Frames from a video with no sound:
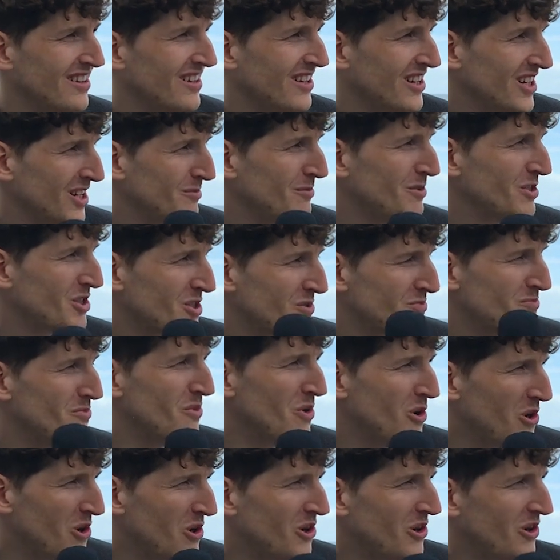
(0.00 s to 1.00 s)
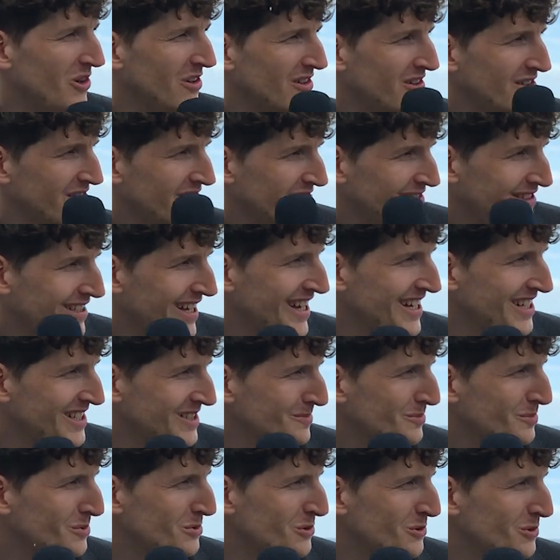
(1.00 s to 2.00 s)
how much more
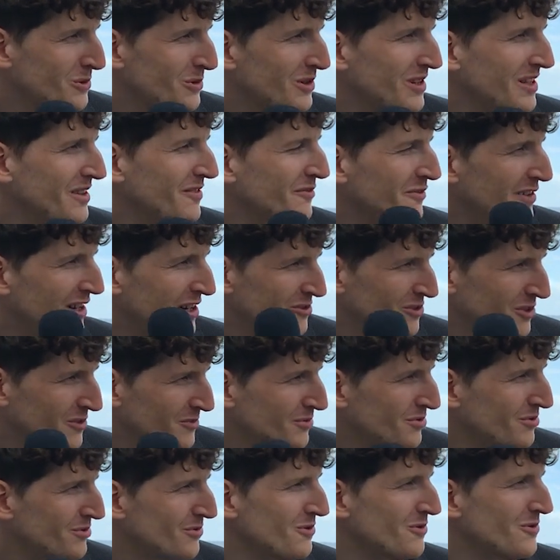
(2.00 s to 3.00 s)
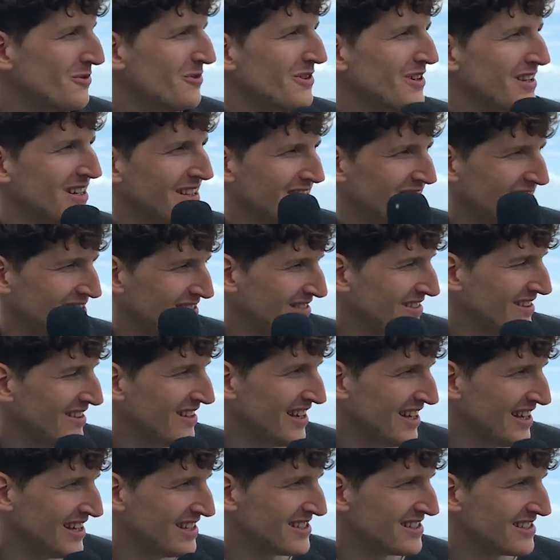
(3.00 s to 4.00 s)
talent pool and founder pool and
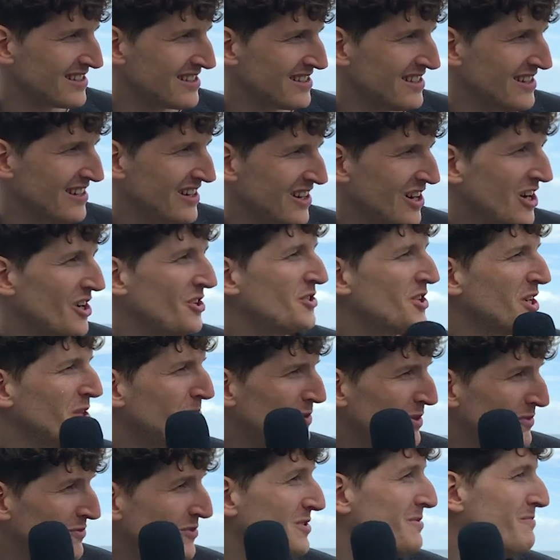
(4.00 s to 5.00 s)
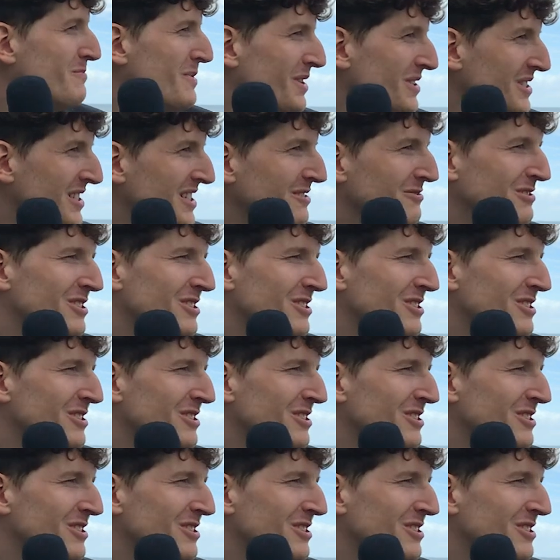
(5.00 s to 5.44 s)
is on top of the money,